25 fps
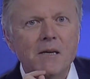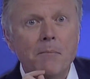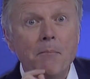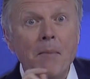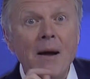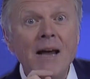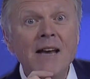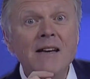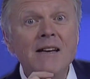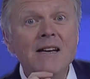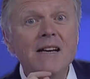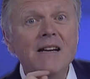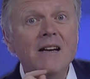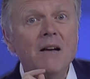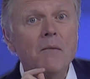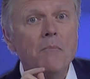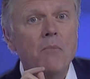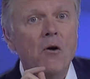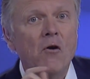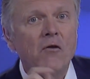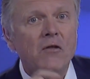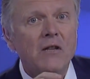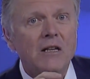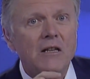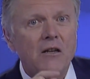depending
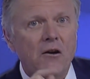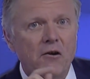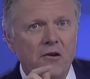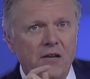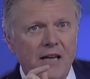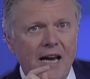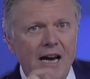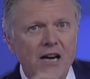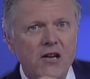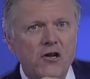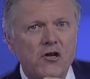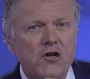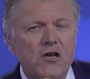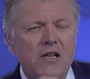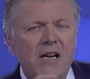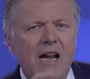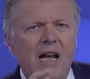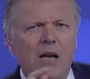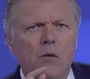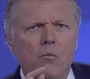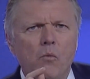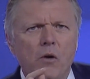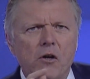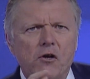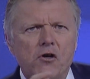upon the
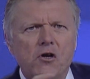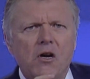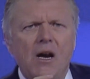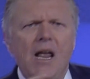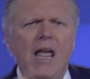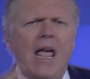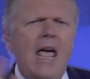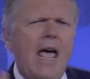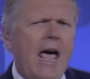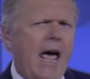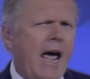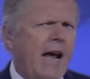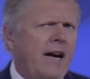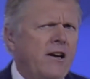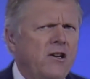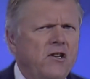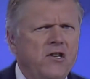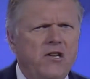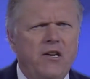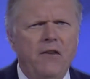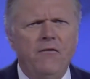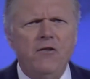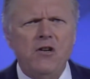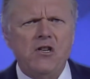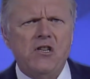location and which
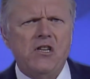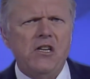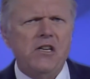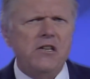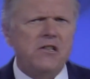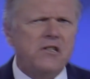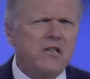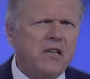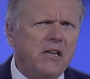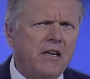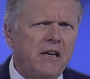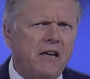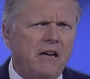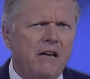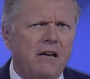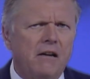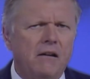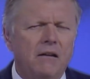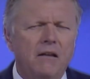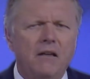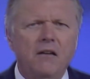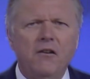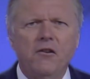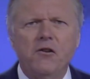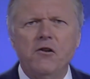activity
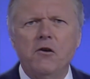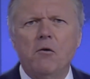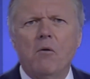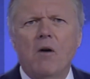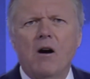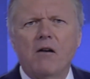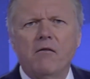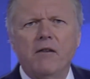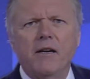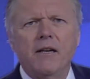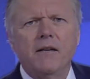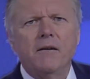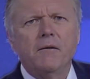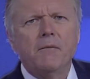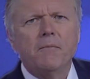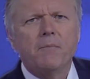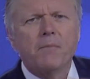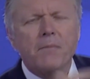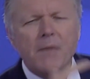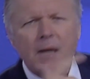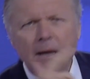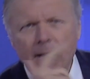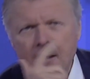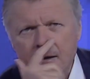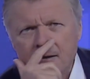tier you are in.
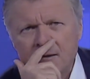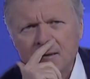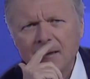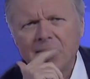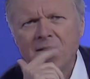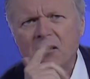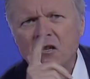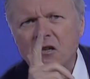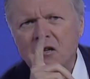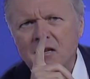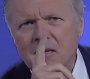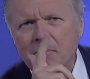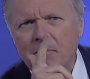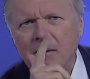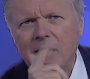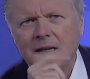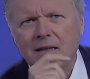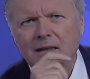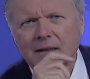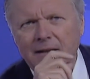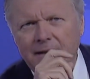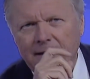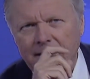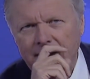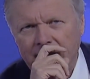So let's just
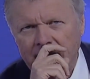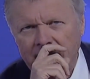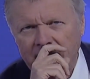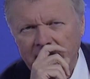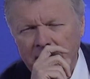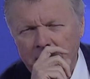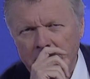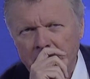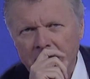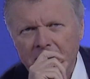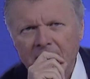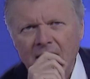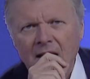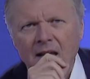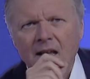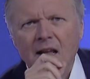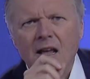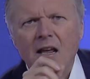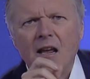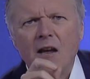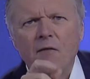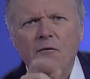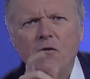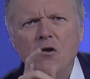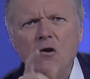be clear here.
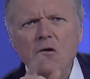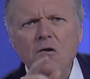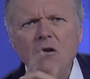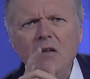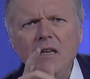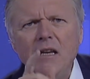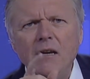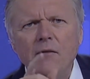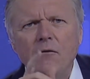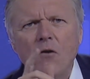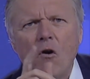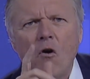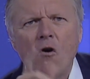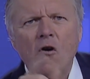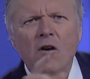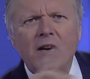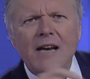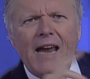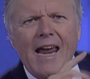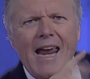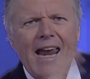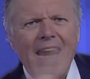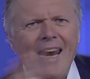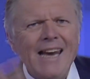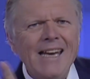If you live
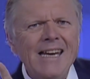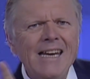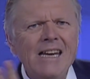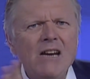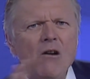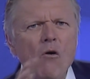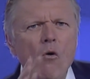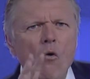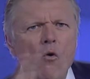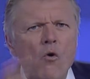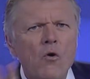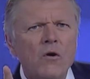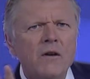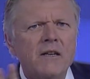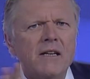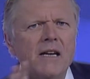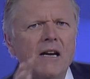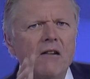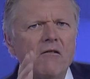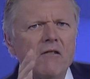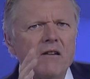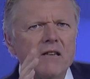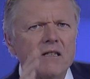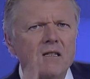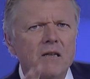on any
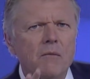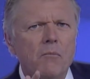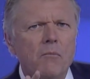ordinary